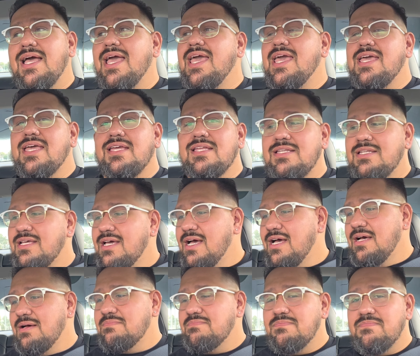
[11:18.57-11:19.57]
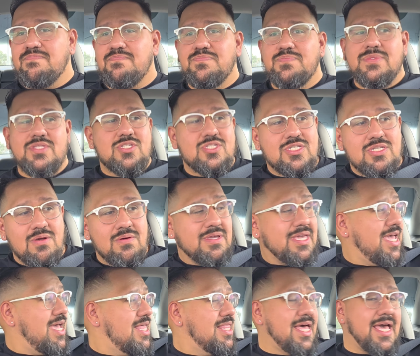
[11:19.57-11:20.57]
And so
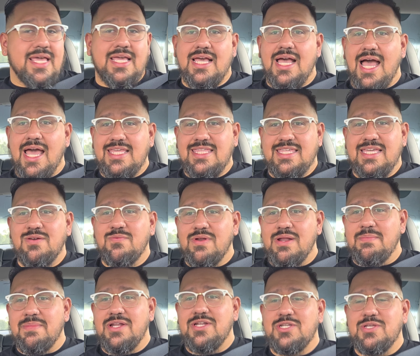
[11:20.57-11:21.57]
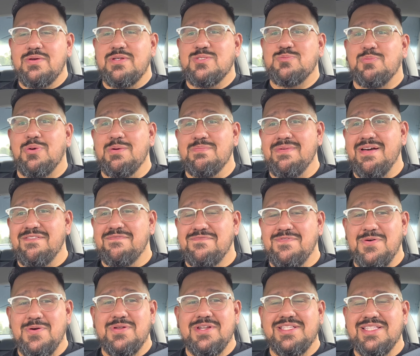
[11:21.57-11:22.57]
yeah, like I think what I'm going to do is put my
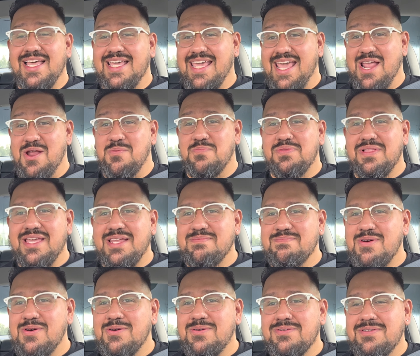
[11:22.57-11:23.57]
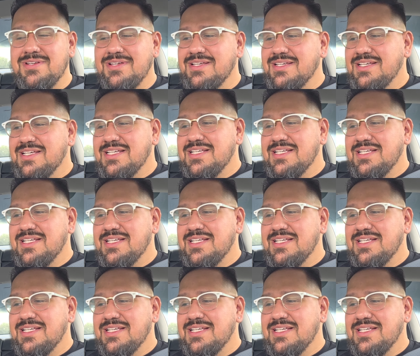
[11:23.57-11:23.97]
phone in like airplane mode